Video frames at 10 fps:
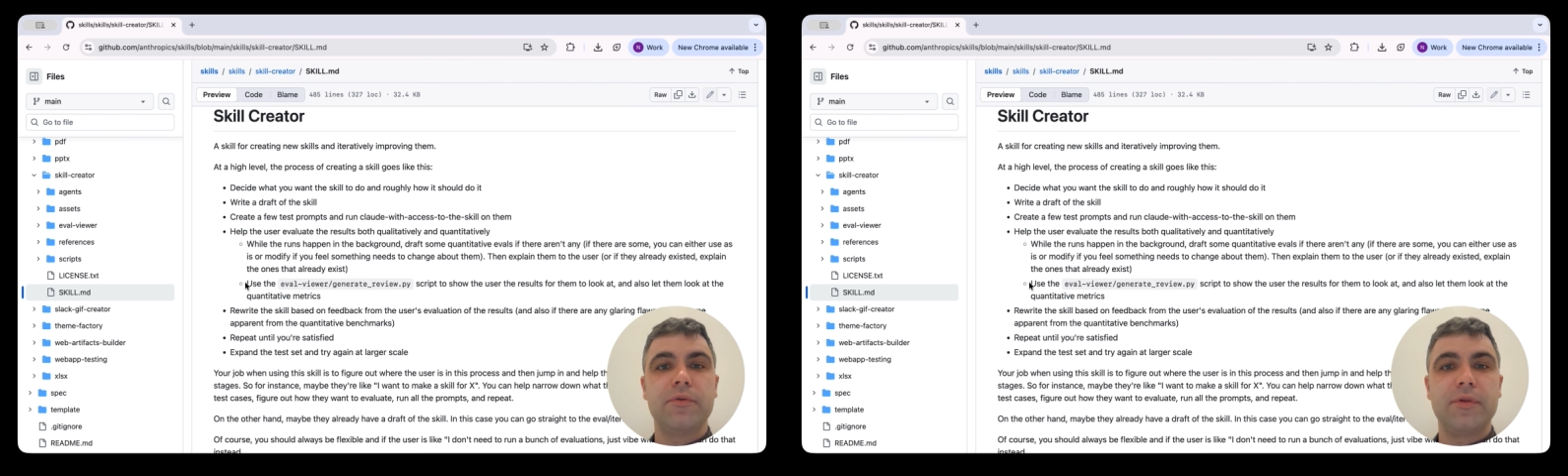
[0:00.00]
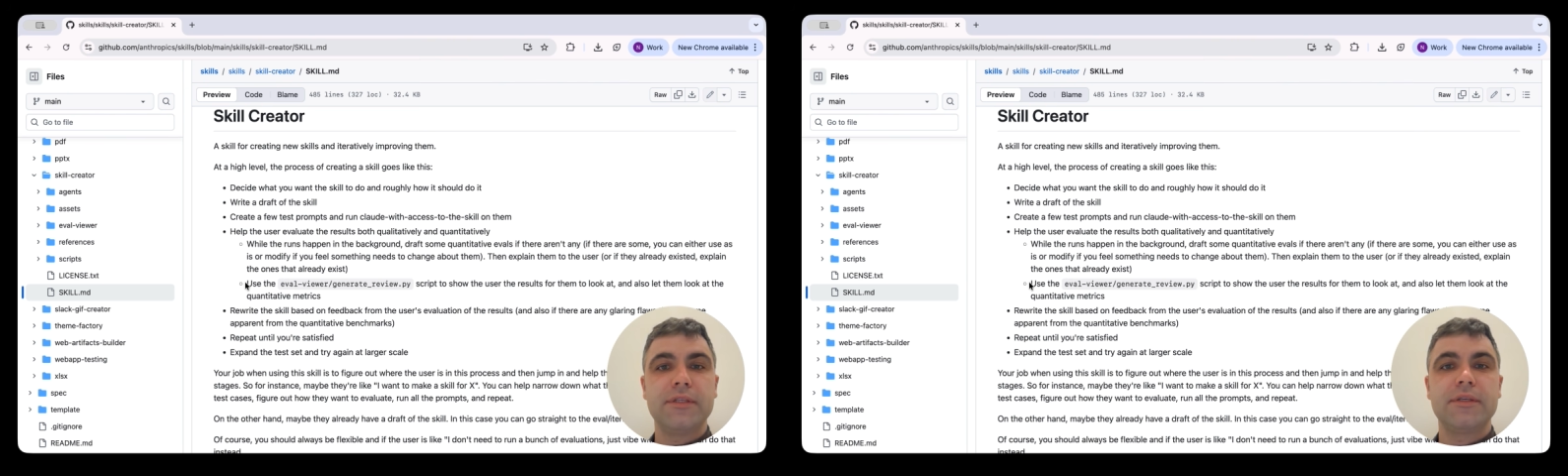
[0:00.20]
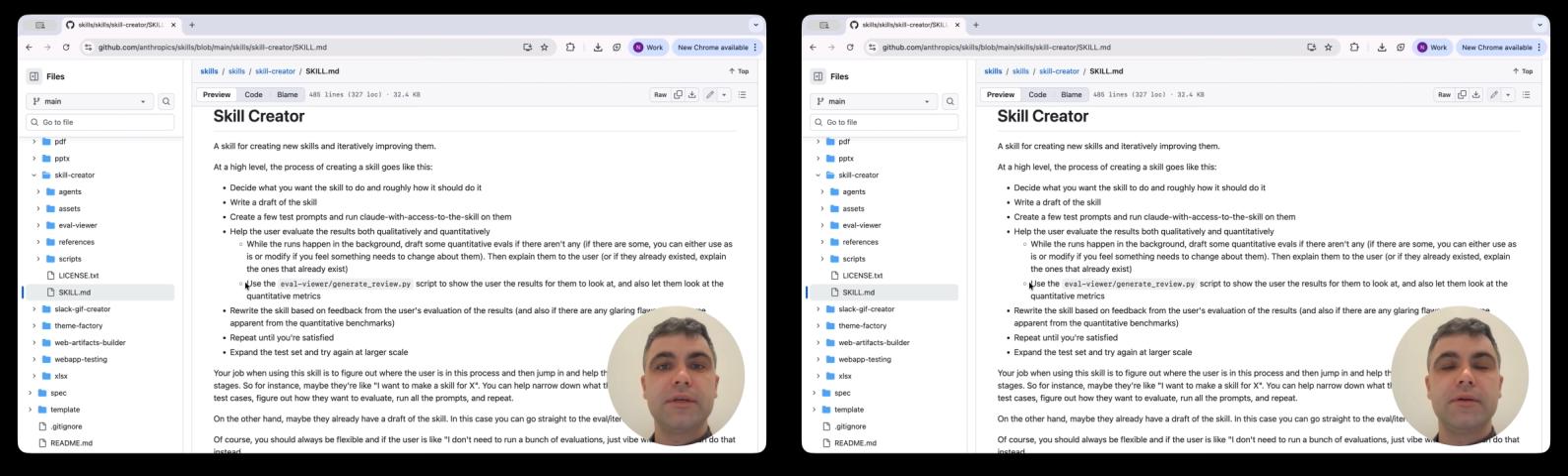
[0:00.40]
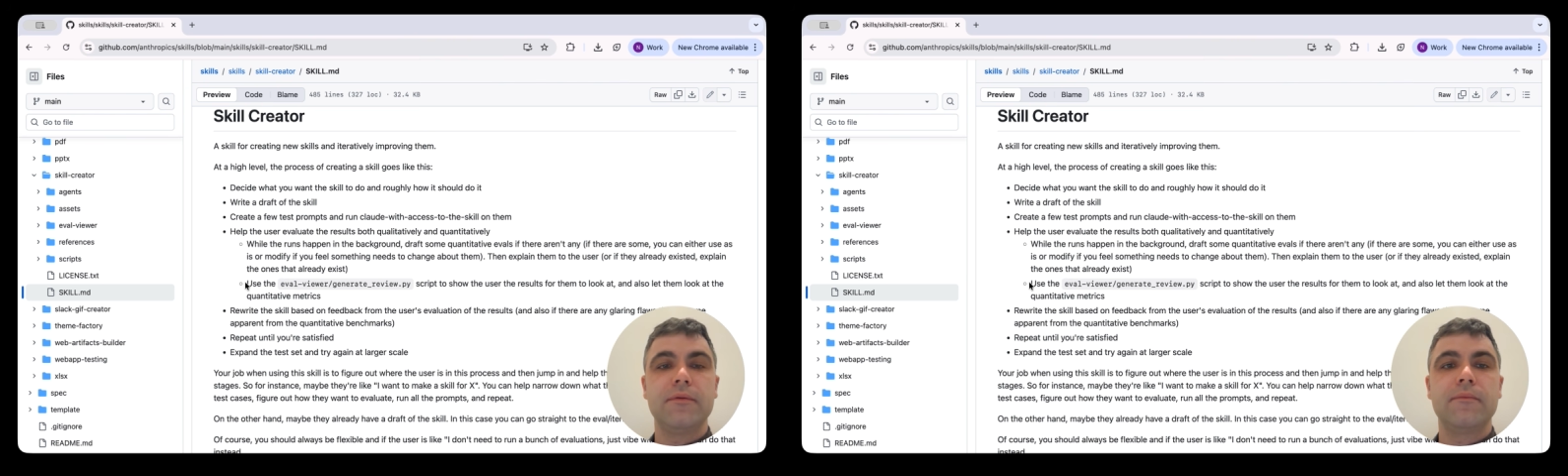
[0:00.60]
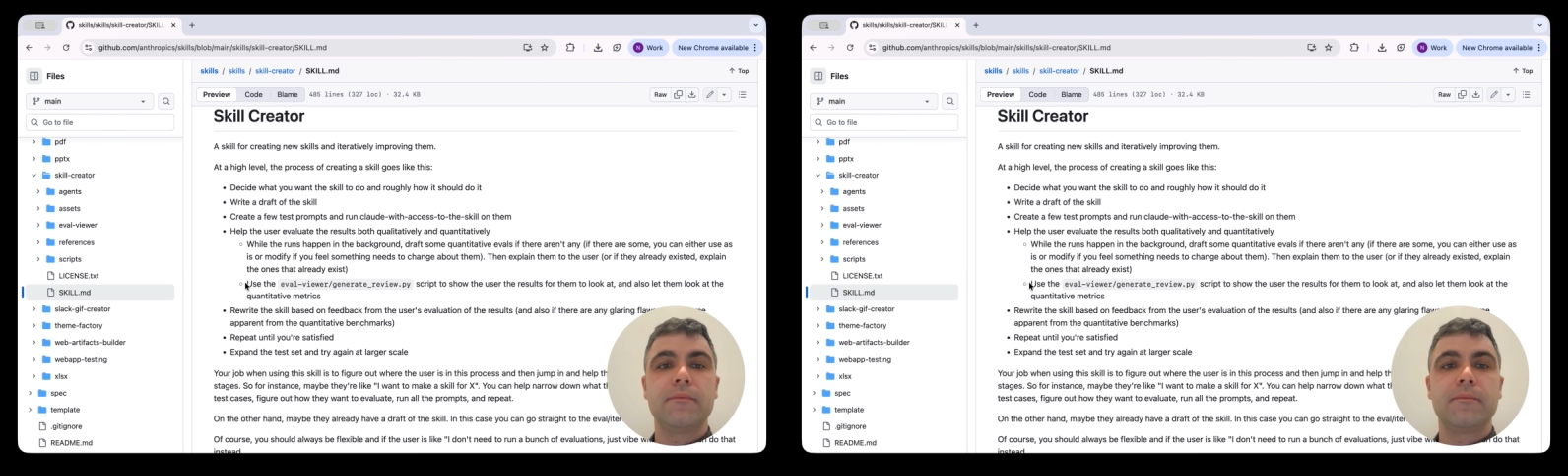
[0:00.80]
of this
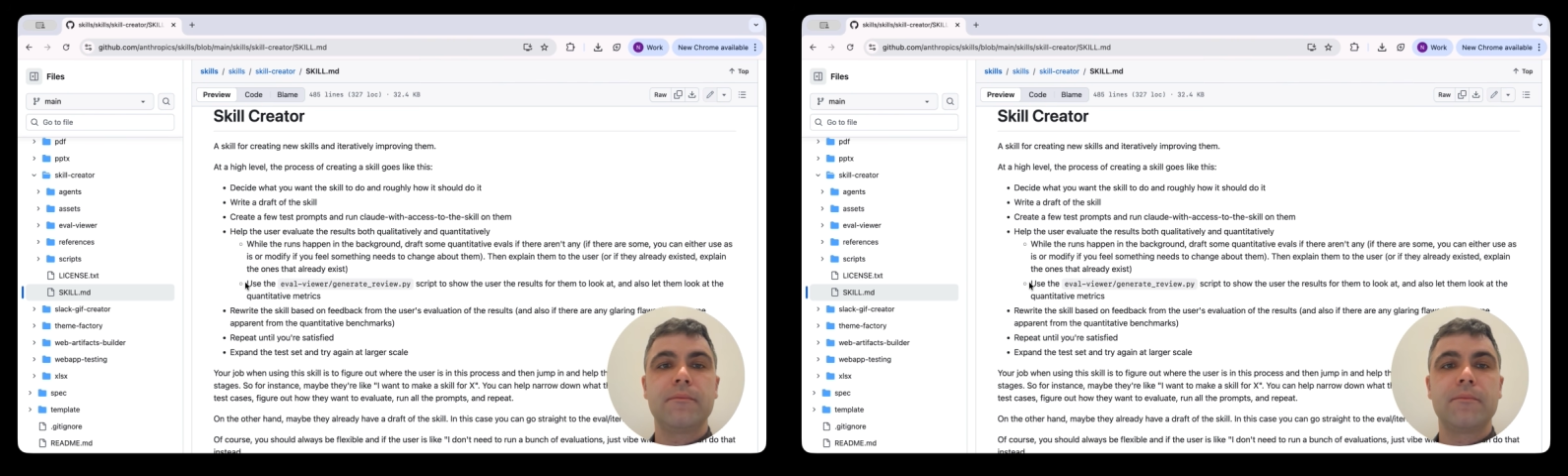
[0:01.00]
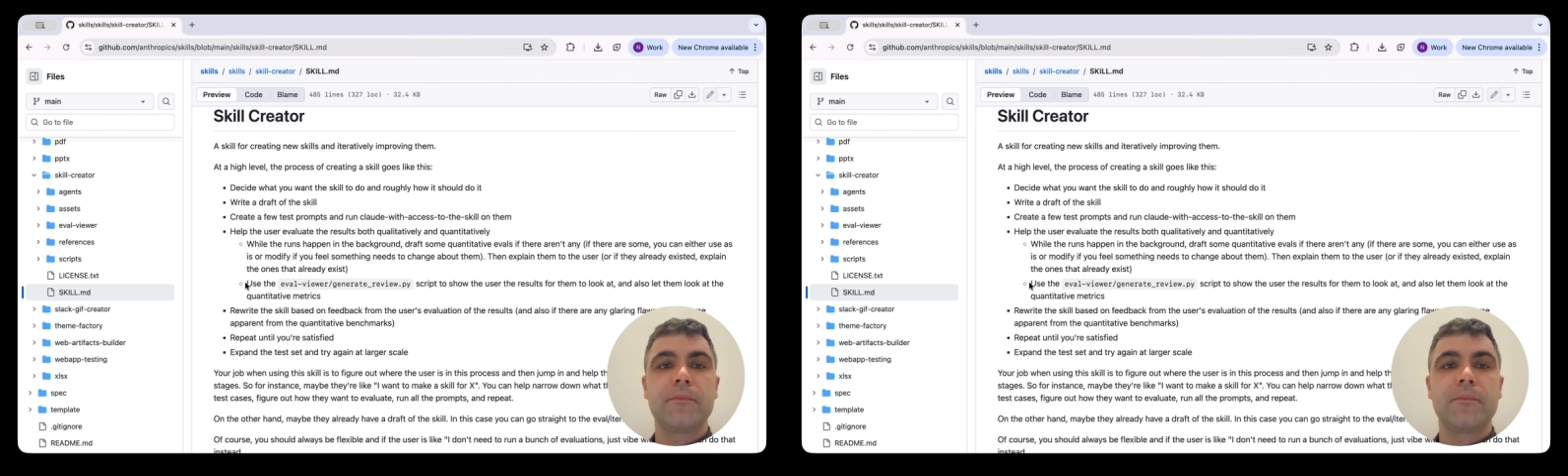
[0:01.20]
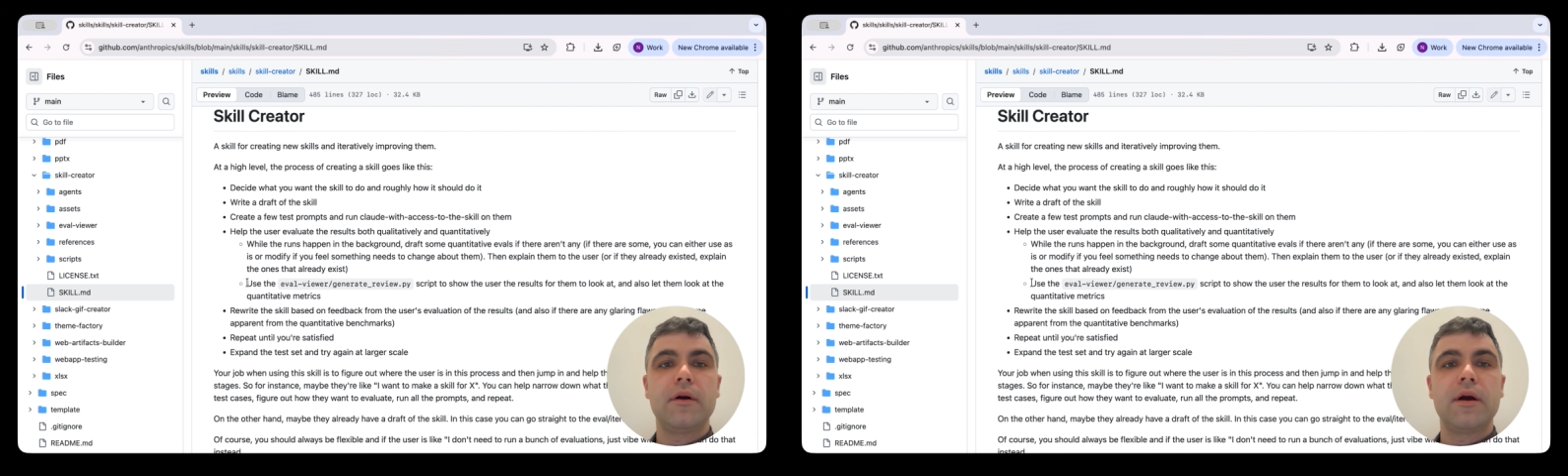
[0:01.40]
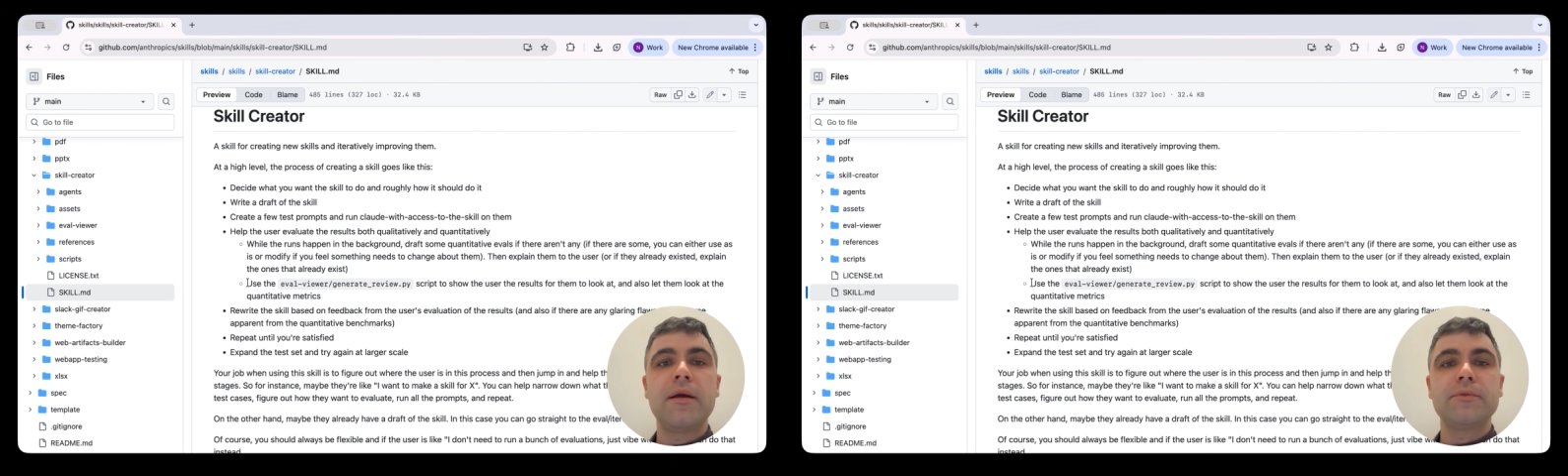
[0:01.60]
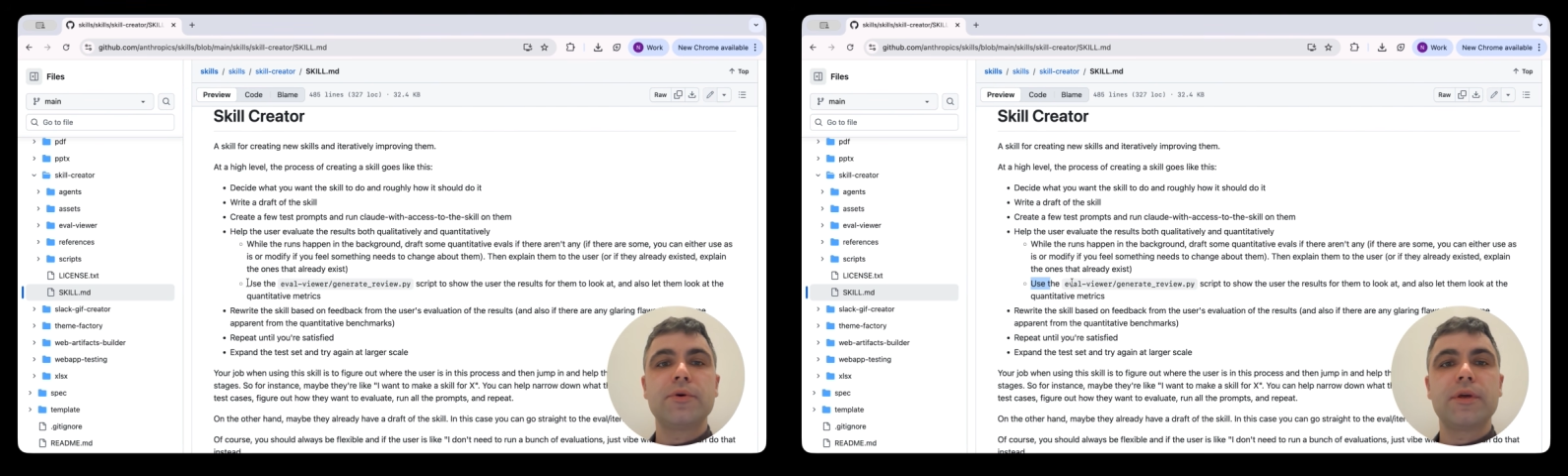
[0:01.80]
skill.
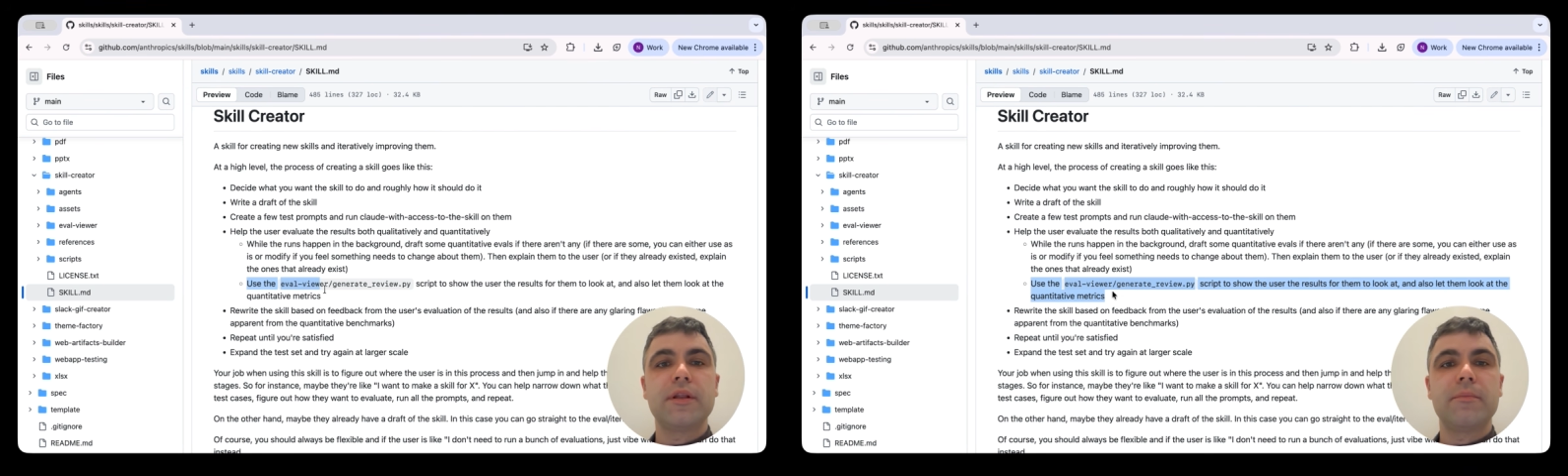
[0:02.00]
I'm talking